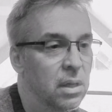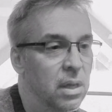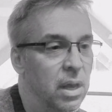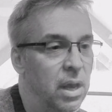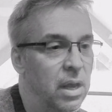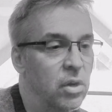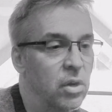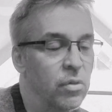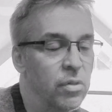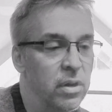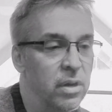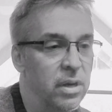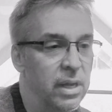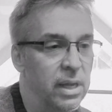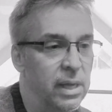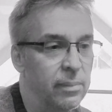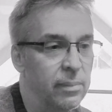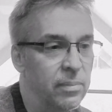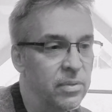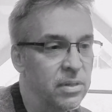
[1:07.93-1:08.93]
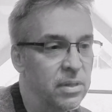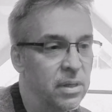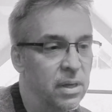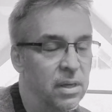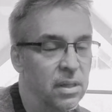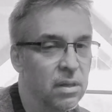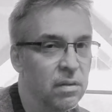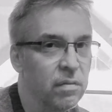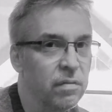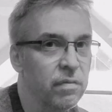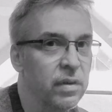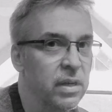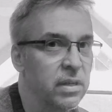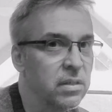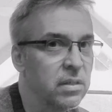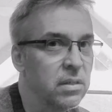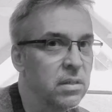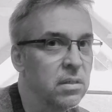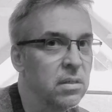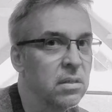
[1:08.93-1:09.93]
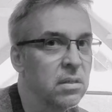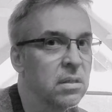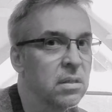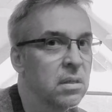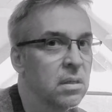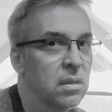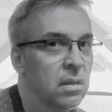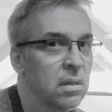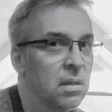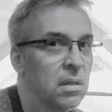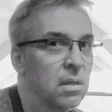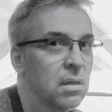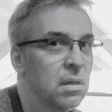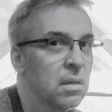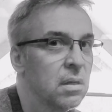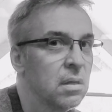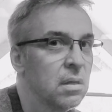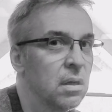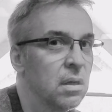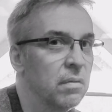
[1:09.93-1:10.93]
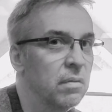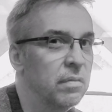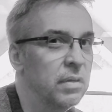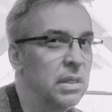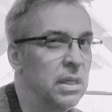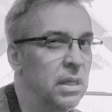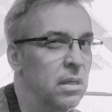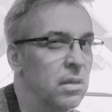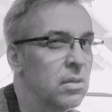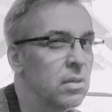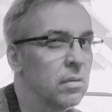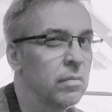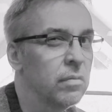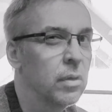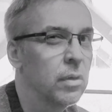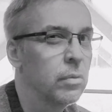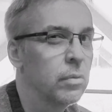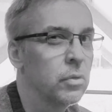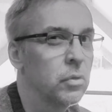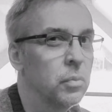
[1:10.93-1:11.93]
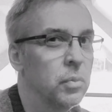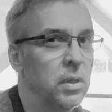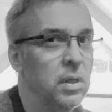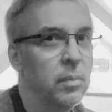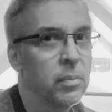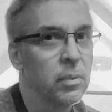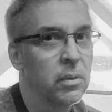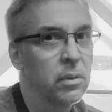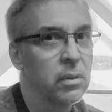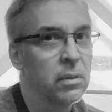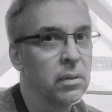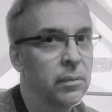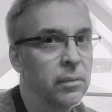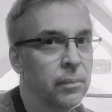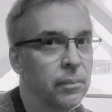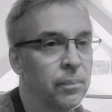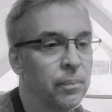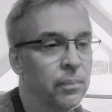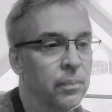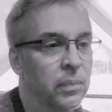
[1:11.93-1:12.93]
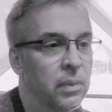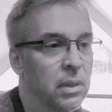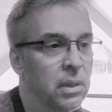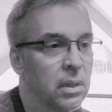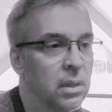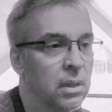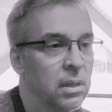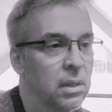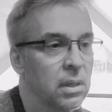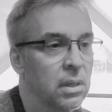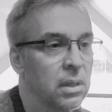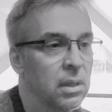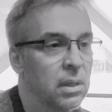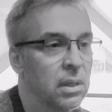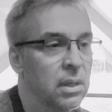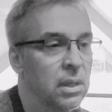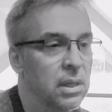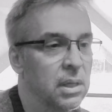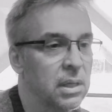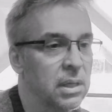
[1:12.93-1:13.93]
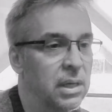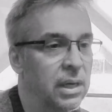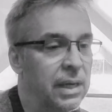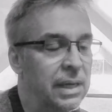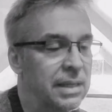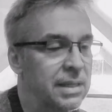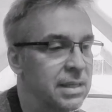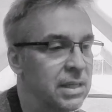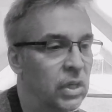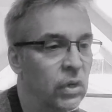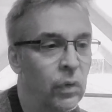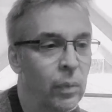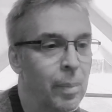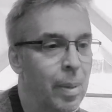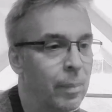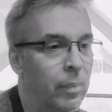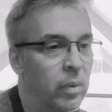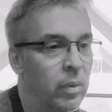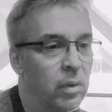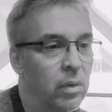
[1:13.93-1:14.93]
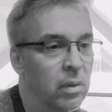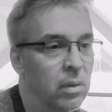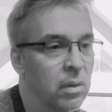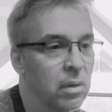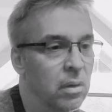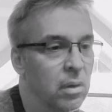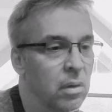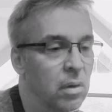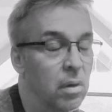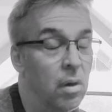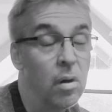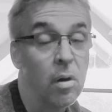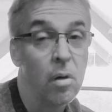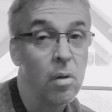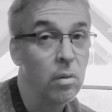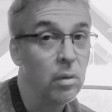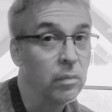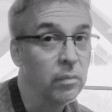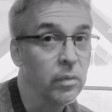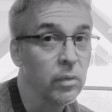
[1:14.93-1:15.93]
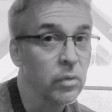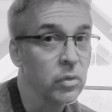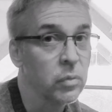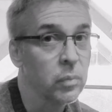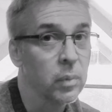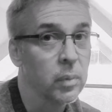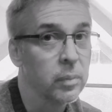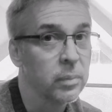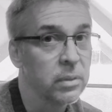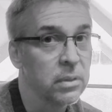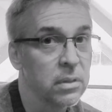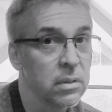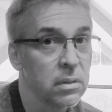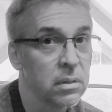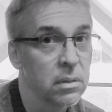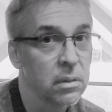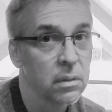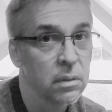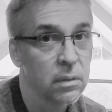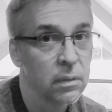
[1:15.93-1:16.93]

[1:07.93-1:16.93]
I know the names and the faces of each of those people, and I still remember all of those moments.